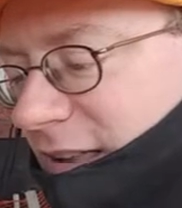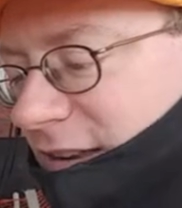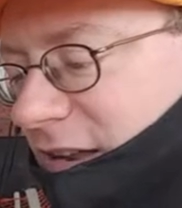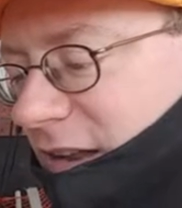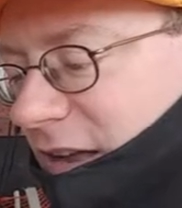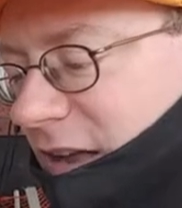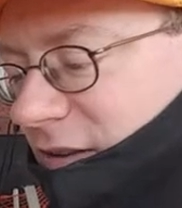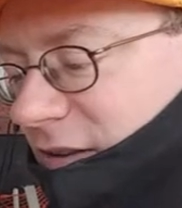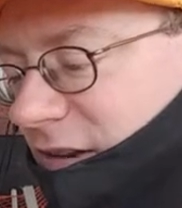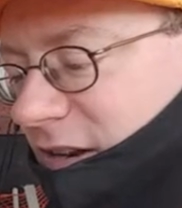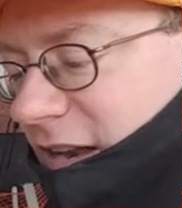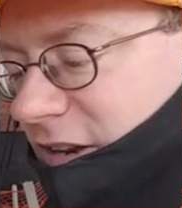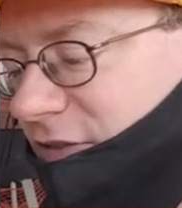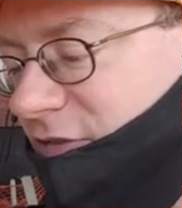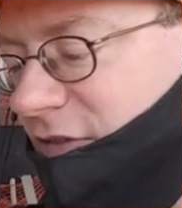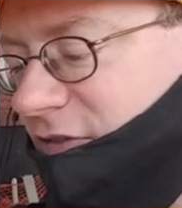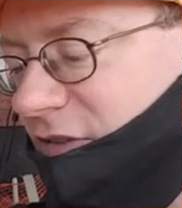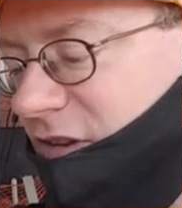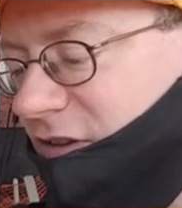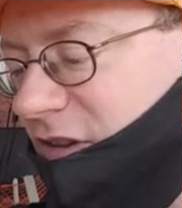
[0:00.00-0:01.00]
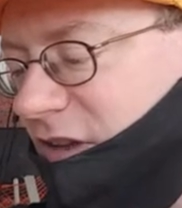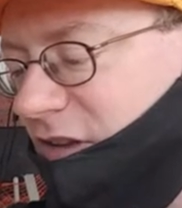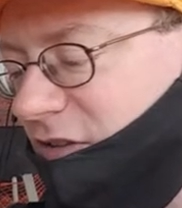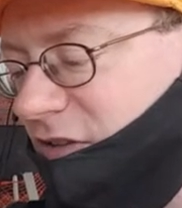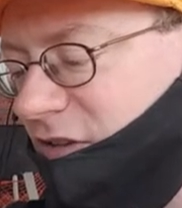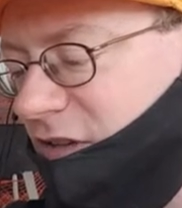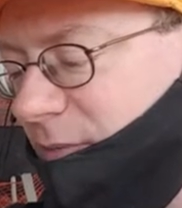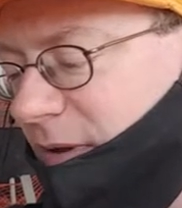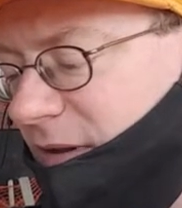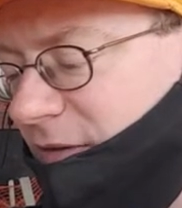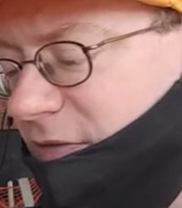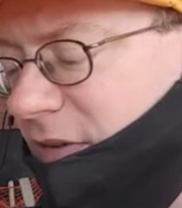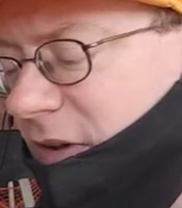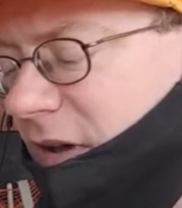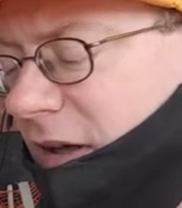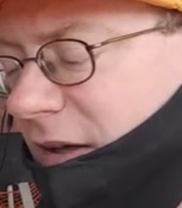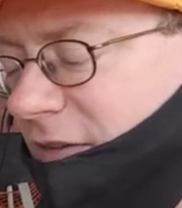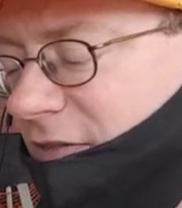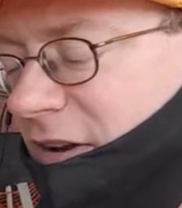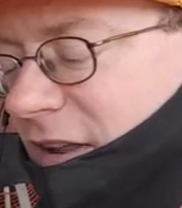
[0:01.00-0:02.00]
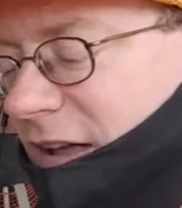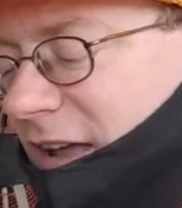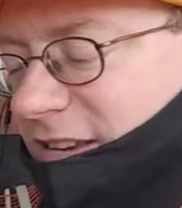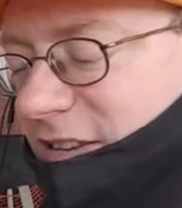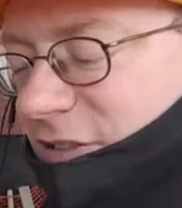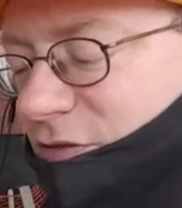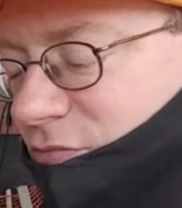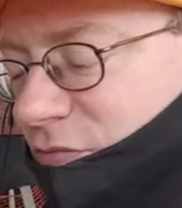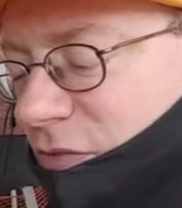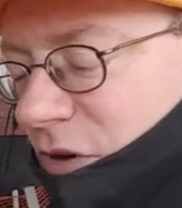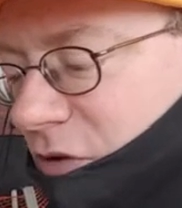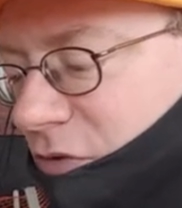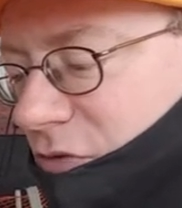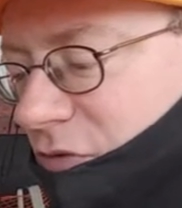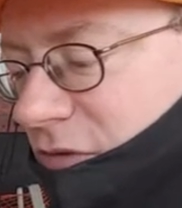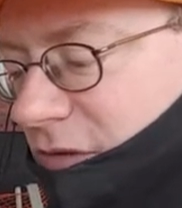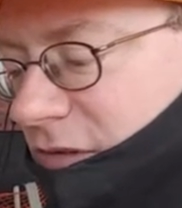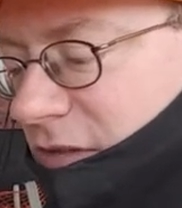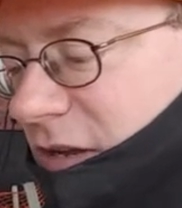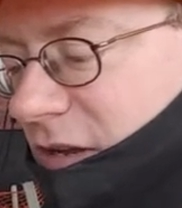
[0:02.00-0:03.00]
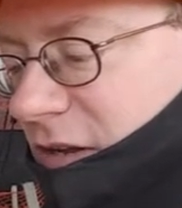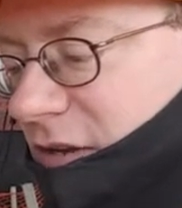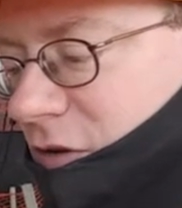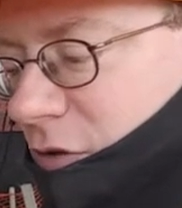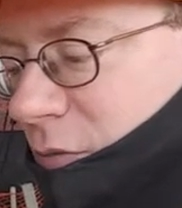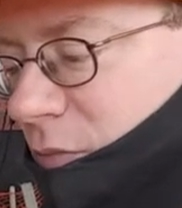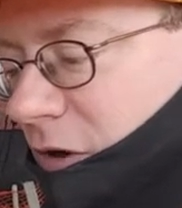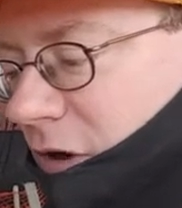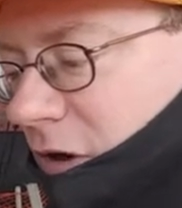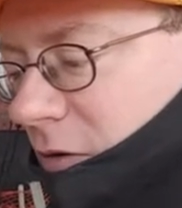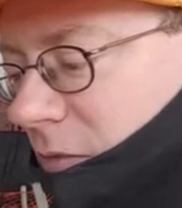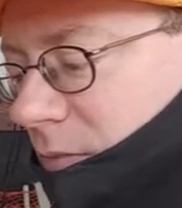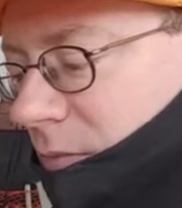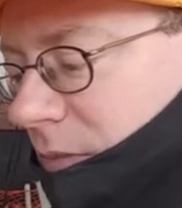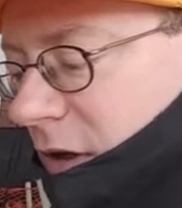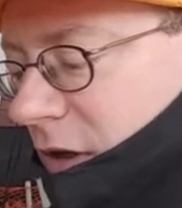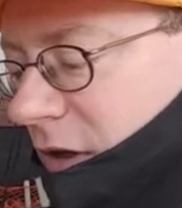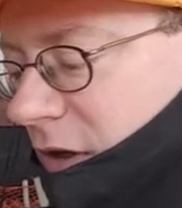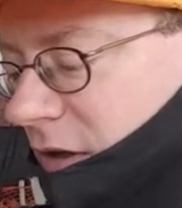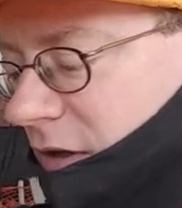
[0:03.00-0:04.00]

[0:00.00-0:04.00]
10 times, got to catch 15 Duskull, got to make 5 nice throws, no problem.